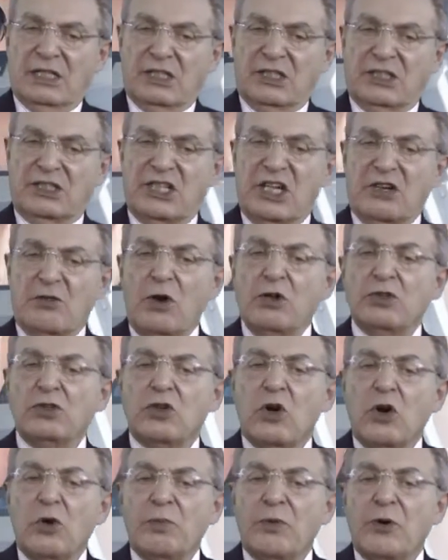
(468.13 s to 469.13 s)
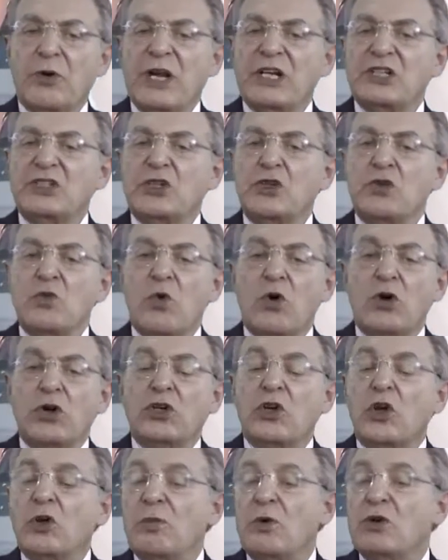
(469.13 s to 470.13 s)
Jeune Corporation
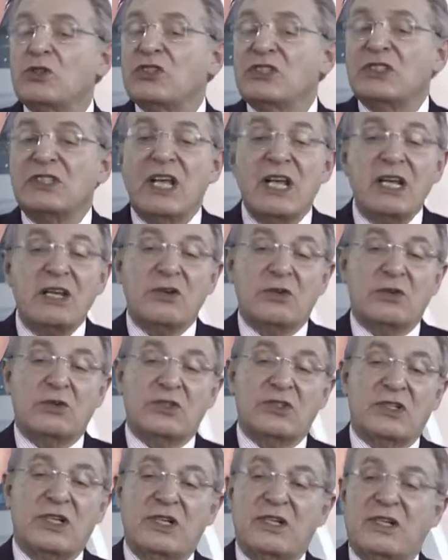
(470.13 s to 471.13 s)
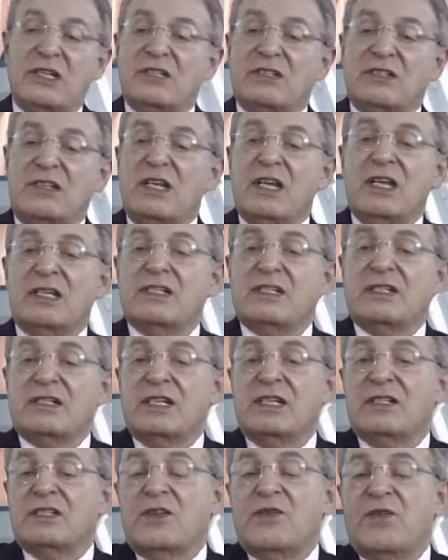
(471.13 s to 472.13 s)
worked almost 10 years in this
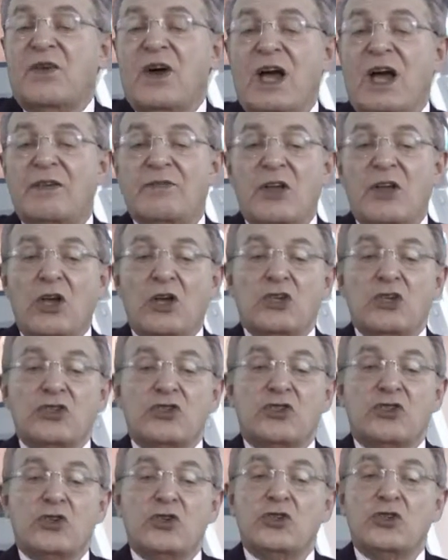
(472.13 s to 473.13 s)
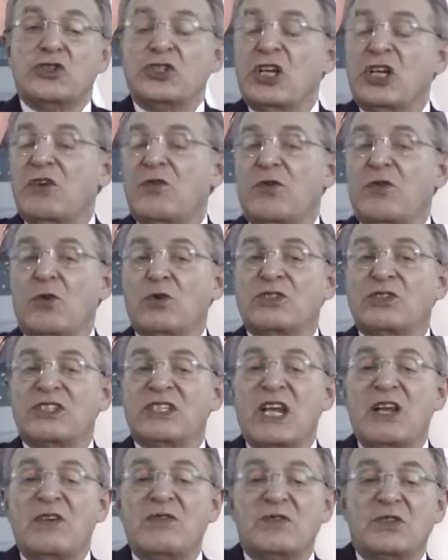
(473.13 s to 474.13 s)
TS65 searching for
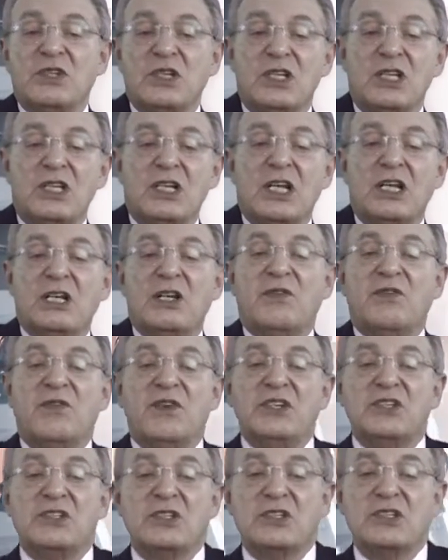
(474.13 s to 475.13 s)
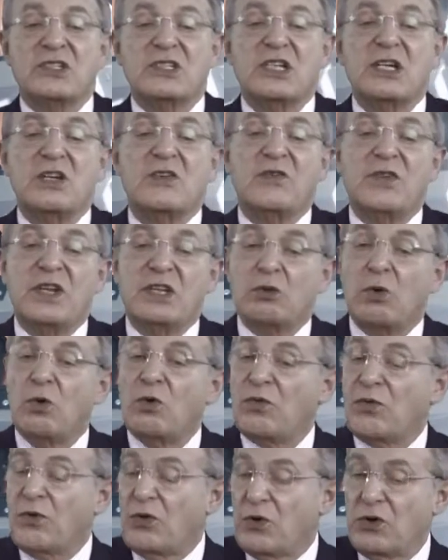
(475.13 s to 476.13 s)
safety and efficiency in vitro
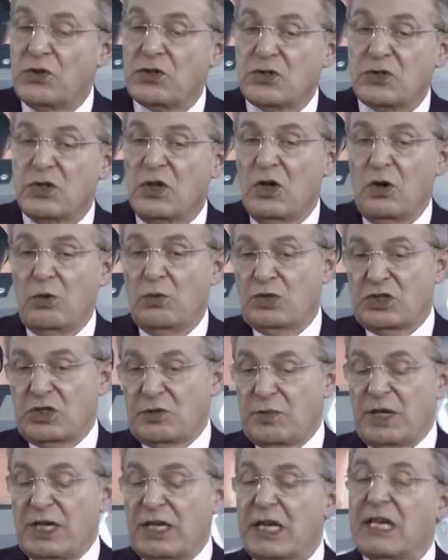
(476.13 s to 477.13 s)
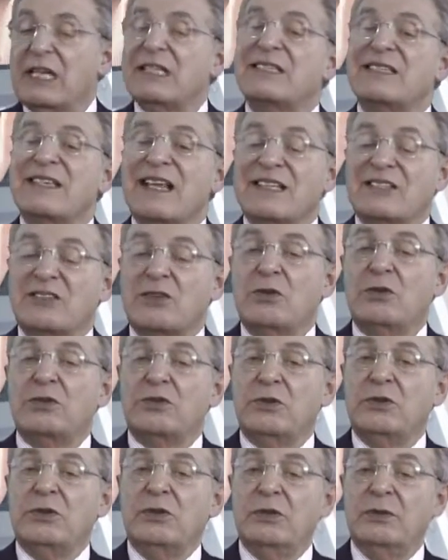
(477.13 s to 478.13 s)
first, which means in cell
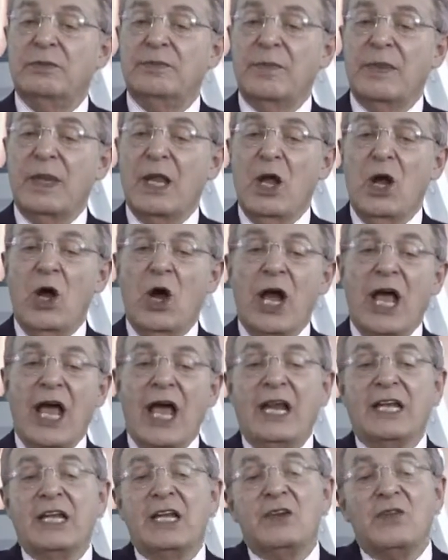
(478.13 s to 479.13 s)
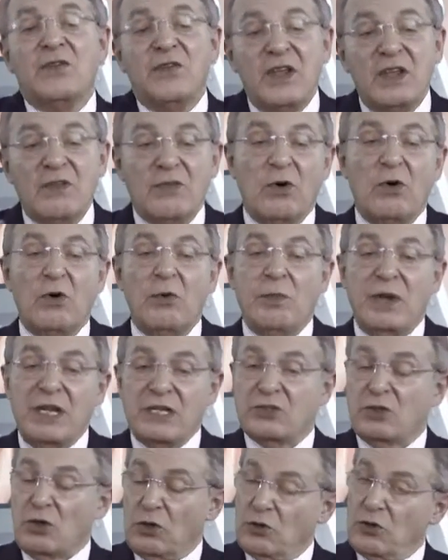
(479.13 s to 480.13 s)
culture, and in vivo
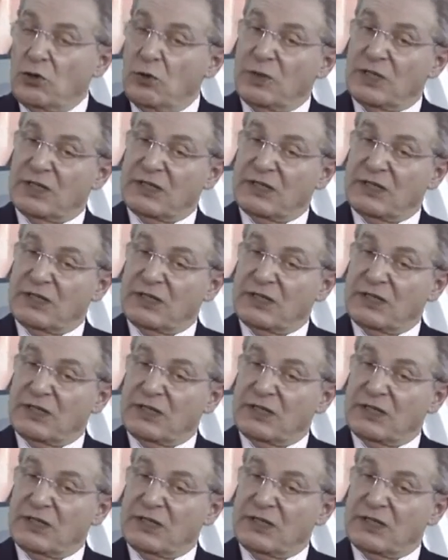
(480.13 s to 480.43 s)
means on human